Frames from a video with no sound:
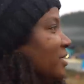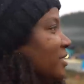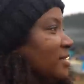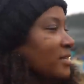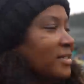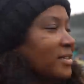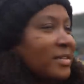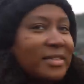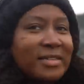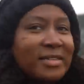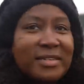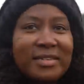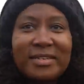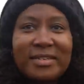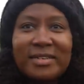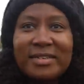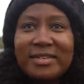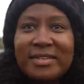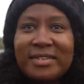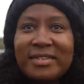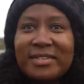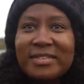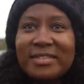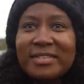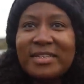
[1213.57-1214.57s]
here. show. It's gonna be a
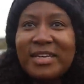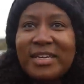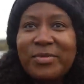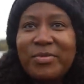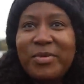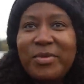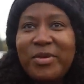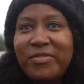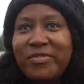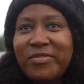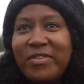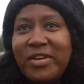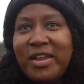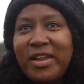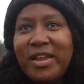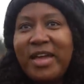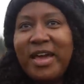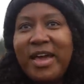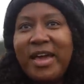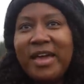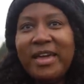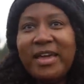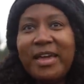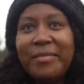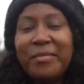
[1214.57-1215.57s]
fun day here
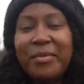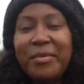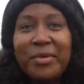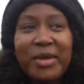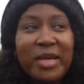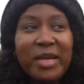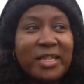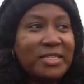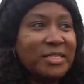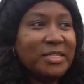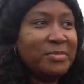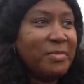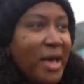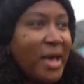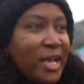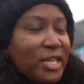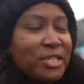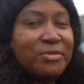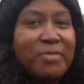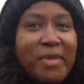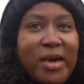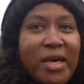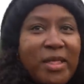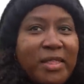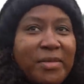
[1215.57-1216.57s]
today. It We got yeah. Smash
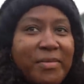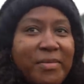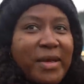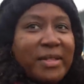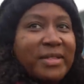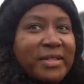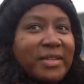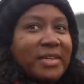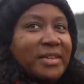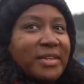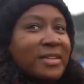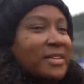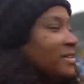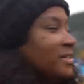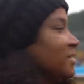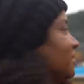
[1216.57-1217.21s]
Mouth about the.